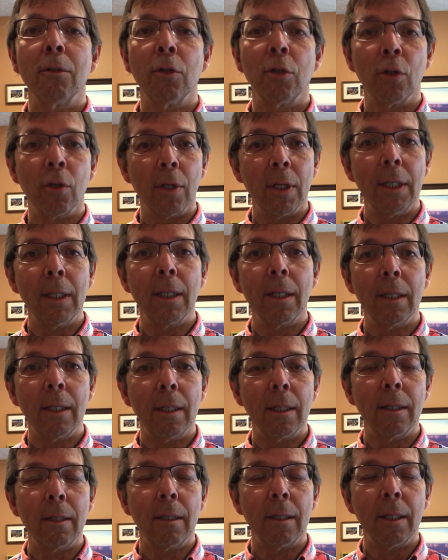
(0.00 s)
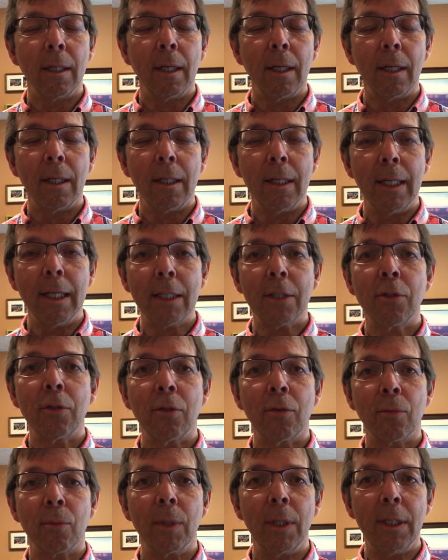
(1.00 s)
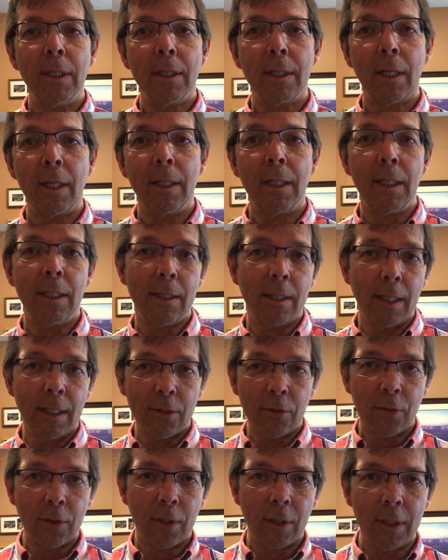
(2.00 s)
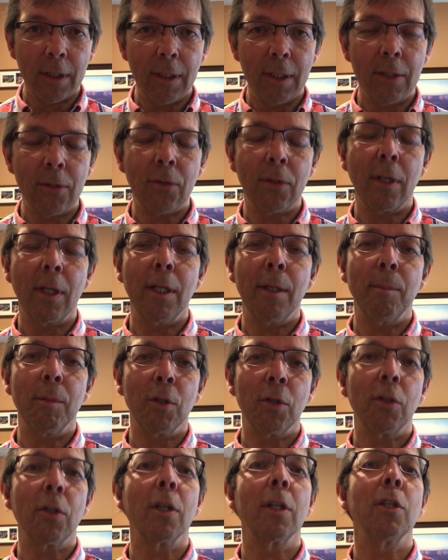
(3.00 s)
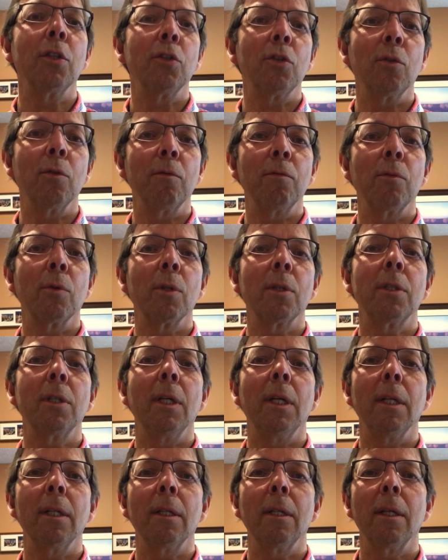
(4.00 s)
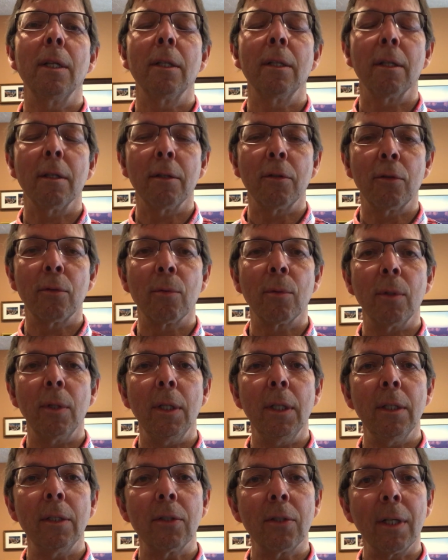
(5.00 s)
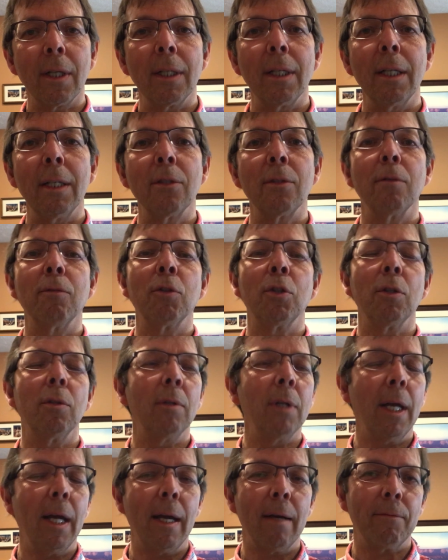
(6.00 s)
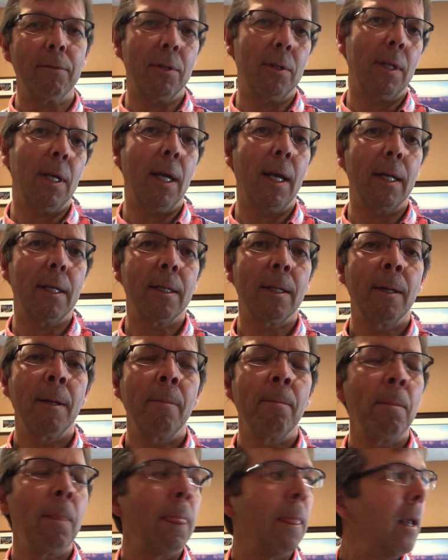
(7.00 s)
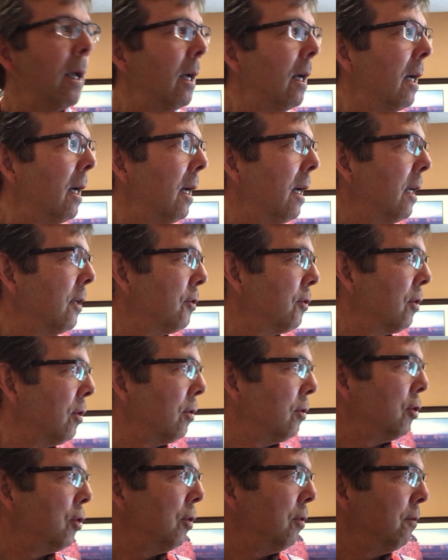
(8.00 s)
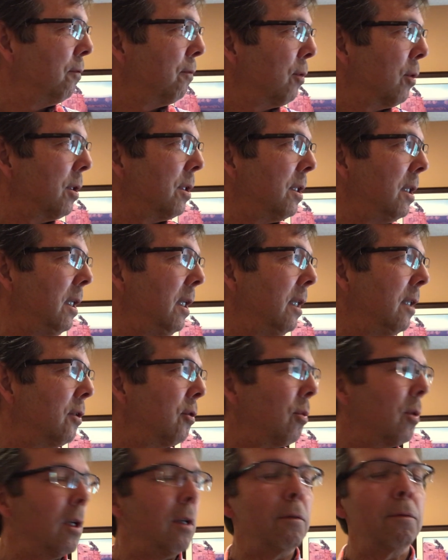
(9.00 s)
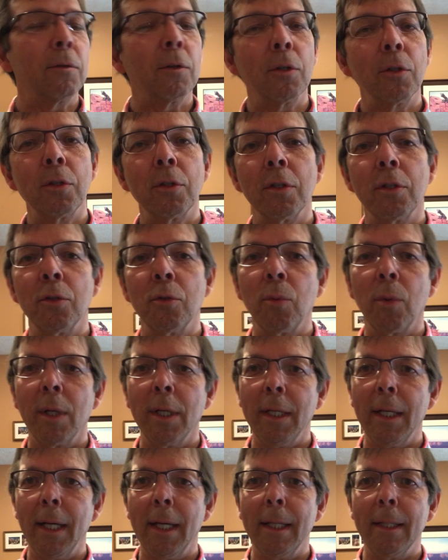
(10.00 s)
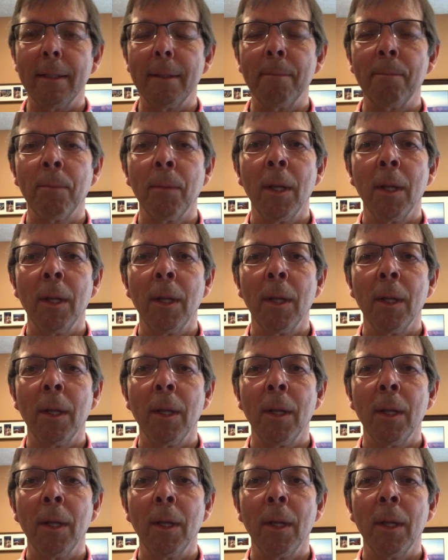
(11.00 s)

during the uh, next three Sundays, not starting this Sunday, but starting June 14th, the three Sundays of June after that, uh, so June 14th, 21st, and 28th,